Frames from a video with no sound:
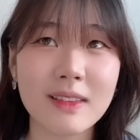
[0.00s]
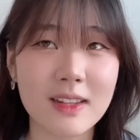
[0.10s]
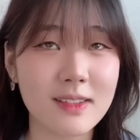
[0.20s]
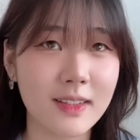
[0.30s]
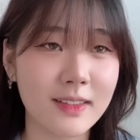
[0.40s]

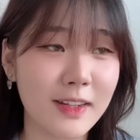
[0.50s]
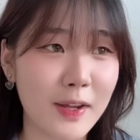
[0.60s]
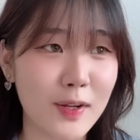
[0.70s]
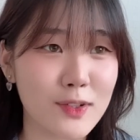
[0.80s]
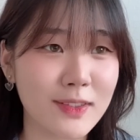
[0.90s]
that's the
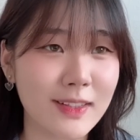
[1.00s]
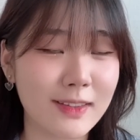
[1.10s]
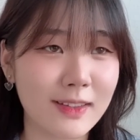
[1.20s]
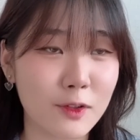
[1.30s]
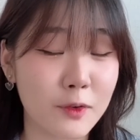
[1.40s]
indication that
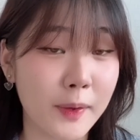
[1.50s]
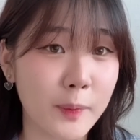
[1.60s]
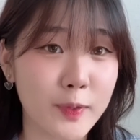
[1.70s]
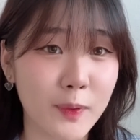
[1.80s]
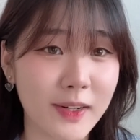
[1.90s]
the cream
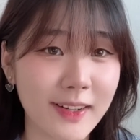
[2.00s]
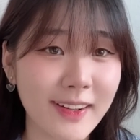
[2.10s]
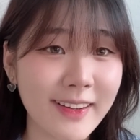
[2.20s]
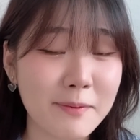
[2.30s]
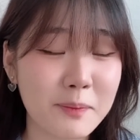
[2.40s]
was
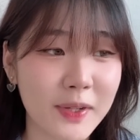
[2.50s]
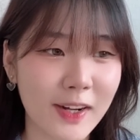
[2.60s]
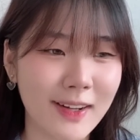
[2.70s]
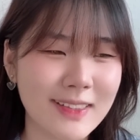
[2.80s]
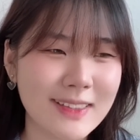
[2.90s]
working, but
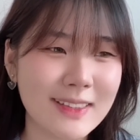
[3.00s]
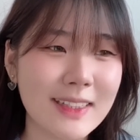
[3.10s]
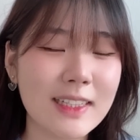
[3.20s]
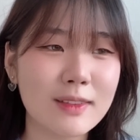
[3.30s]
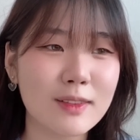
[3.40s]

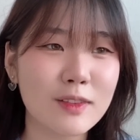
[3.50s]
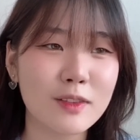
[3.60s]
honestly, it